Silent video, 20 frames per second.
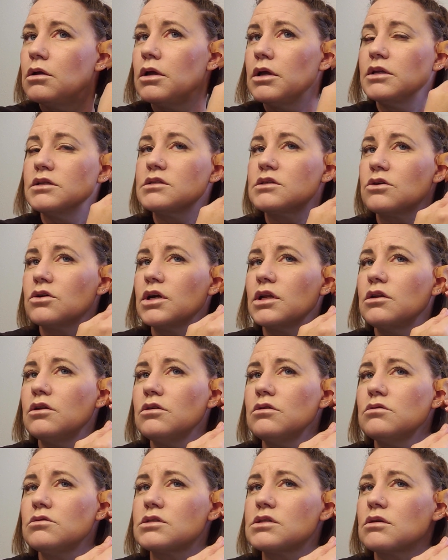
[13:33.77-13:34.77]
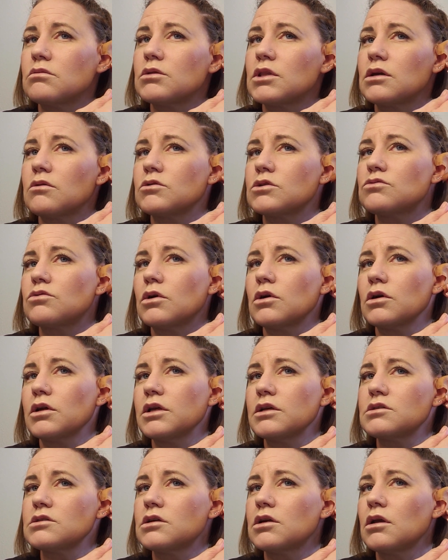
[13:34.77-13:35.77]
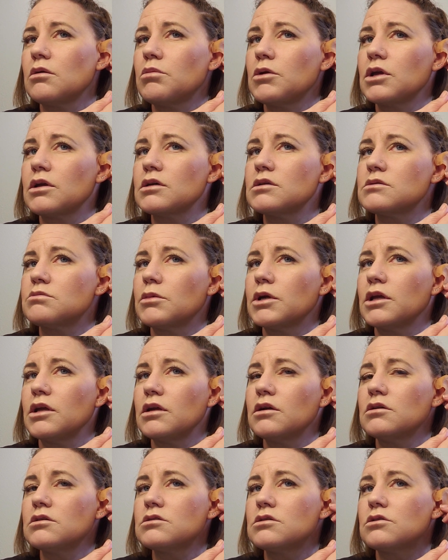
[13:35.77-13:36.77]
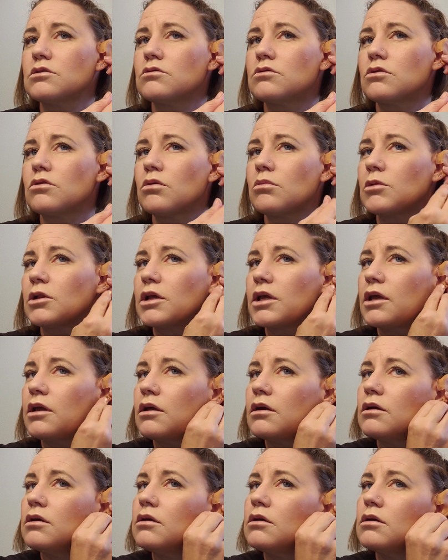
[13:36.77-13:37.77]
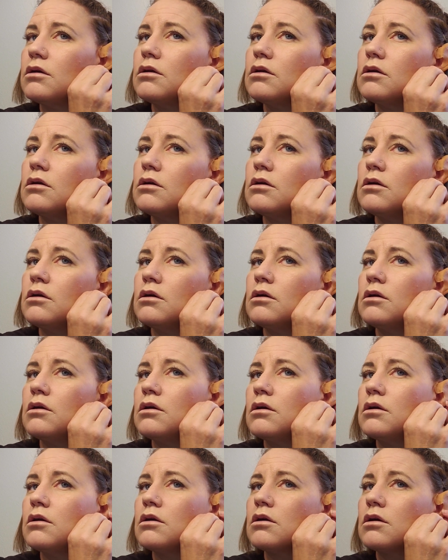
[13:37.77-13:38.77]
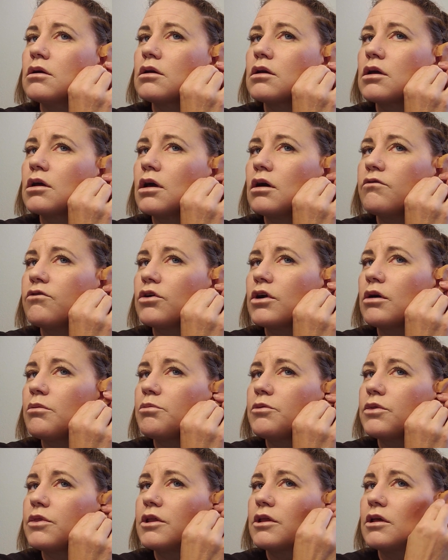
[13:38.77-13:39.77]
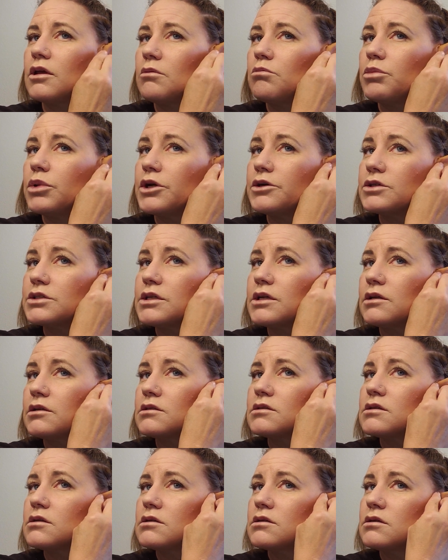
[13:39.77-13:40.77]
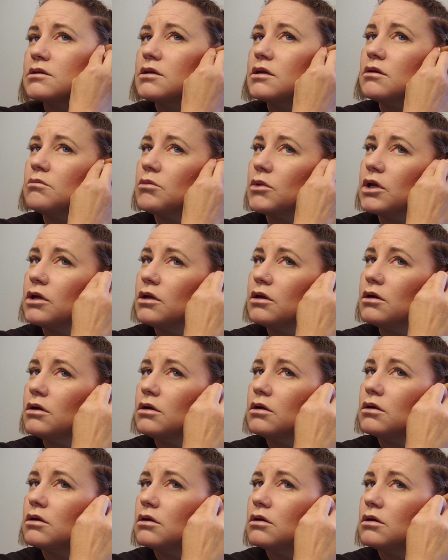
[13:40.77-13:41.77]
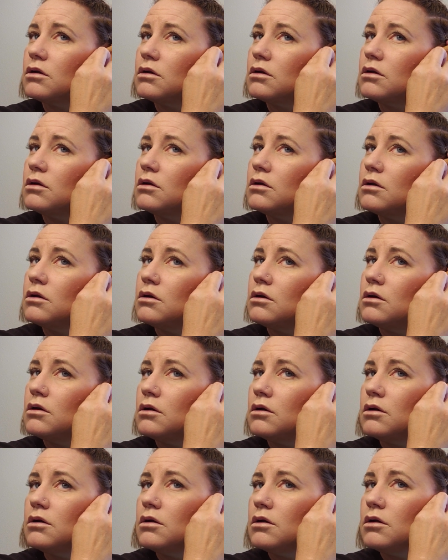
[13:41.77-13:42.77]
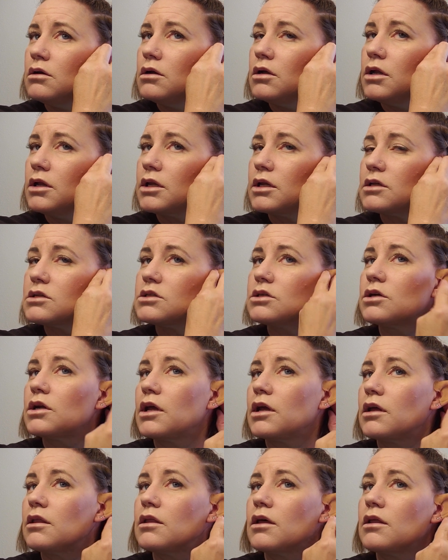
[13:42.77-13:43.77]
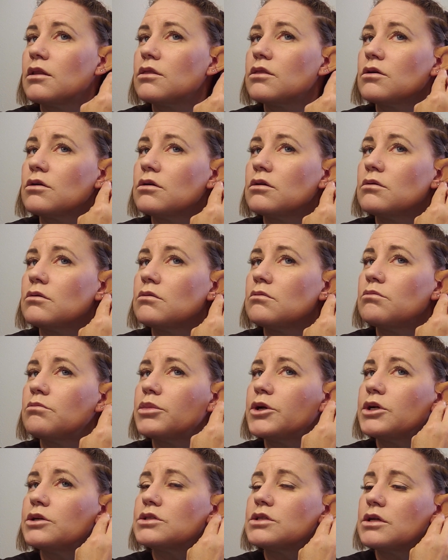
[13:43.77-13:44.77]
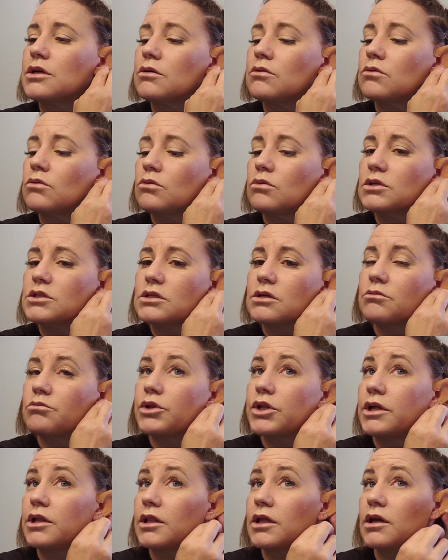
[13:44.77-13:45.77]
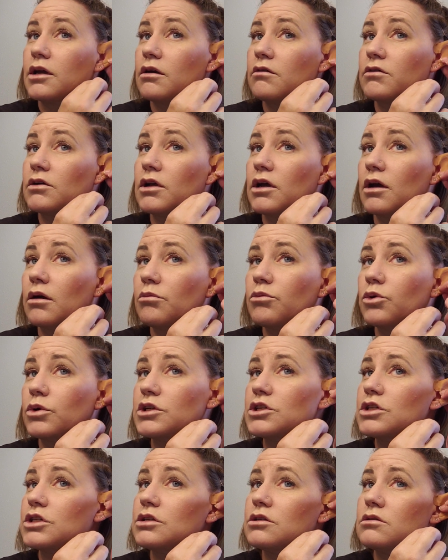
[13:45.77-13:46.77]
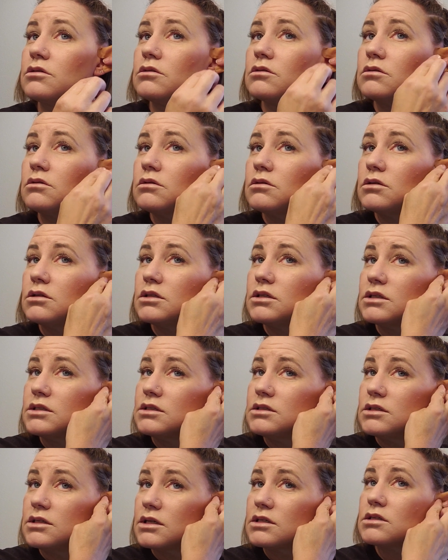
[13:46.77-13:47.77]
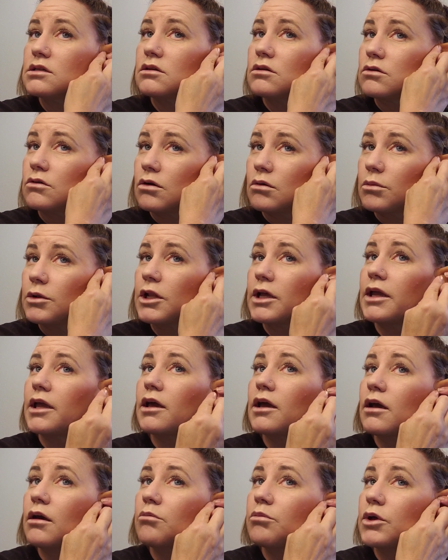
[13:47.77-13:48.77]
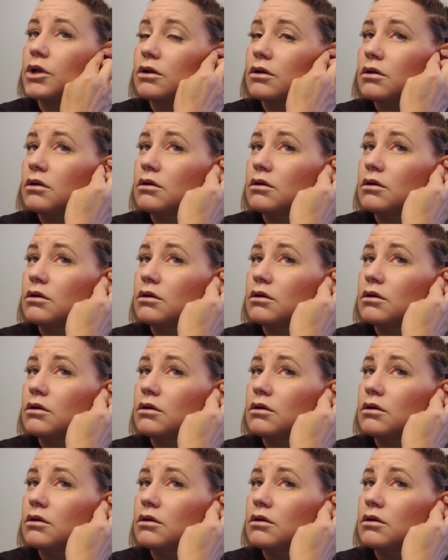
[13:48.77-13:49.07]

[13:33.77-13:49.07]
And so I knew something was wrong yesterday because my ears don't normally cover up the piercings in my ear. And yesterday that third piercing was completely covered up, which doesn't normally happen.